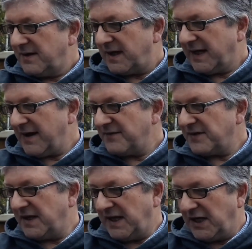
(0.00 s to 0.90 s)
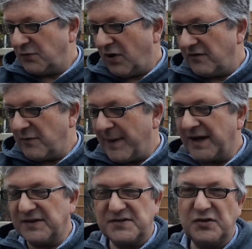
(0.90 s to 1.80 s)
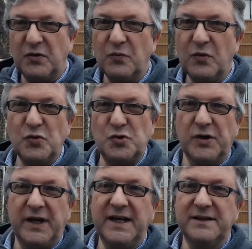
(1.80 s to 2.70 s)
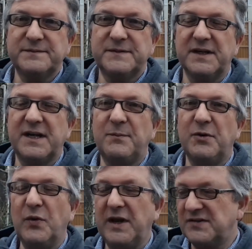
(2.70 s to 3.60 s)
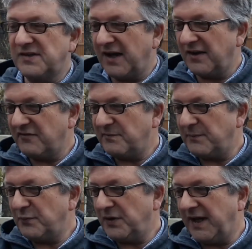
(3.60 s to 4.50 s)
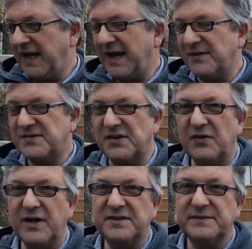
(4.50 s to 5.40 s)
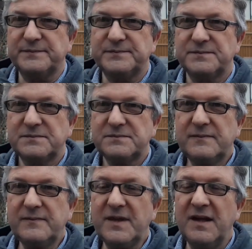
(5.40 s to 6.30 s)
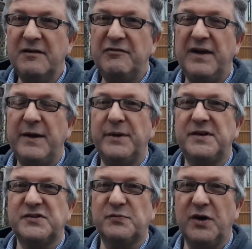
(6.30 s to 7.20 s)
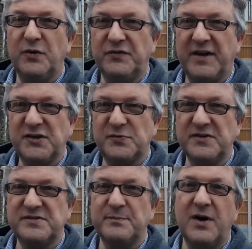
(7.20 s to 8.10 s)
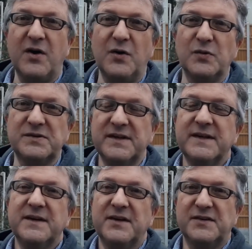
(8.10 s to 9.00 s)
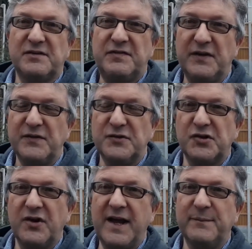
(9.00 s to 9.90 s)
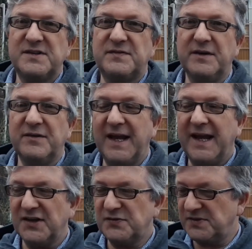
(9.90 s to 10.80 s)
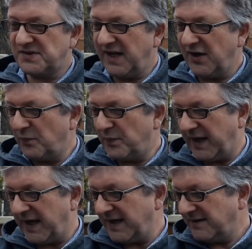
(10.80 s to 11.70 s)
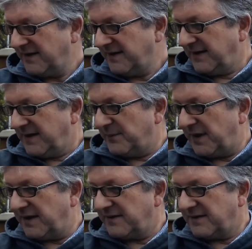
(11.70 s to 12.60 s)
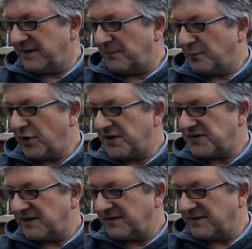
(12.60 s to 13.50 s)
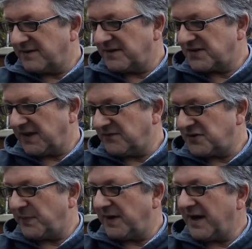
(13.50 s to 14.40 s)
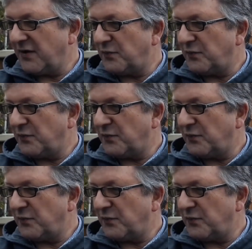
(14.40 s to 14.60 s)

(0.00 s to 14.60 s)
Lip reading: I cut the guava back and stopped watering it a couple of weeks ago, and I've been putting it outside a fair bit as well on days when it's mild, because I felt the dry atmosphere in the house wasn't helping it. But at present there seems to be no